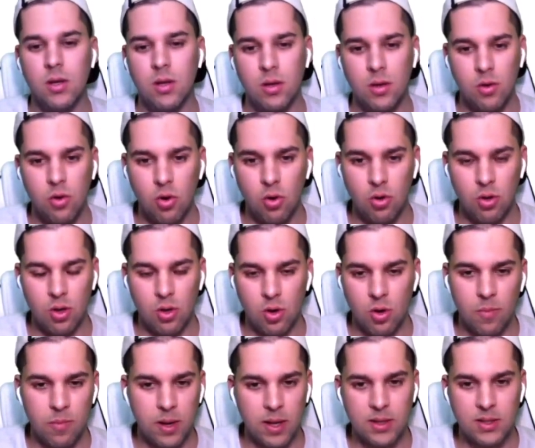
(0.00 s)
all the
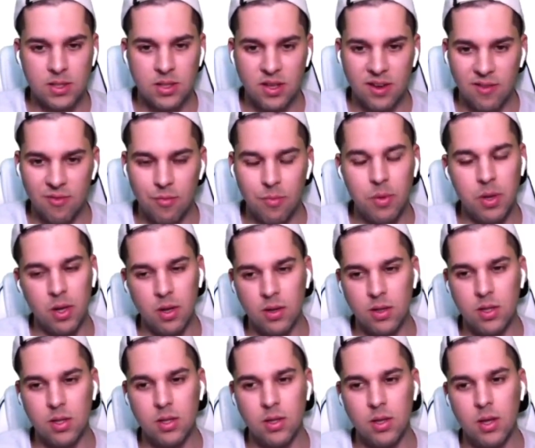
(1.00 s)
complexity I've built,
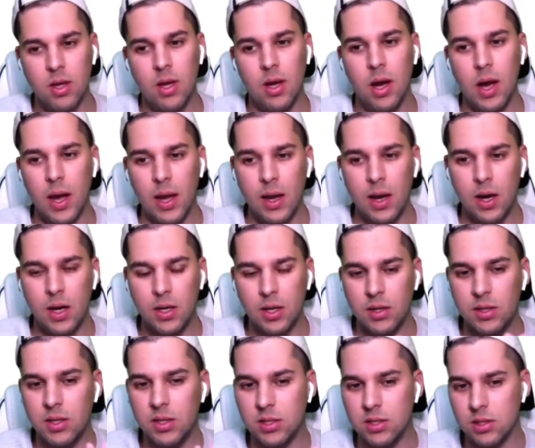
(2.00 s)
I kind of
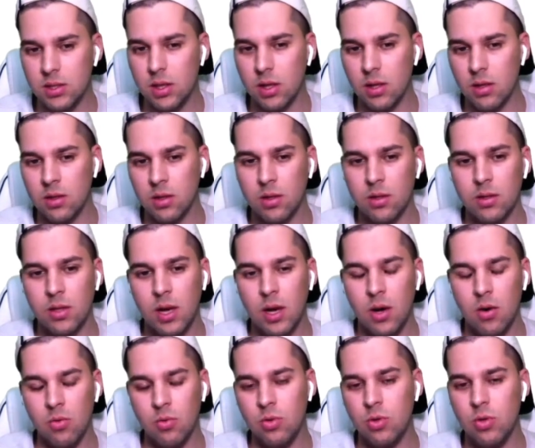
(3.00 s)
distilled
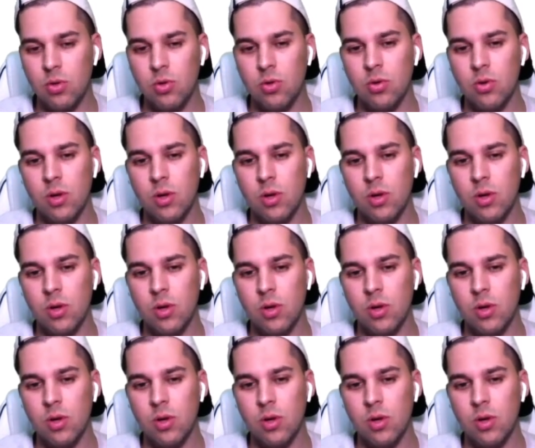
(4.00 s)
down to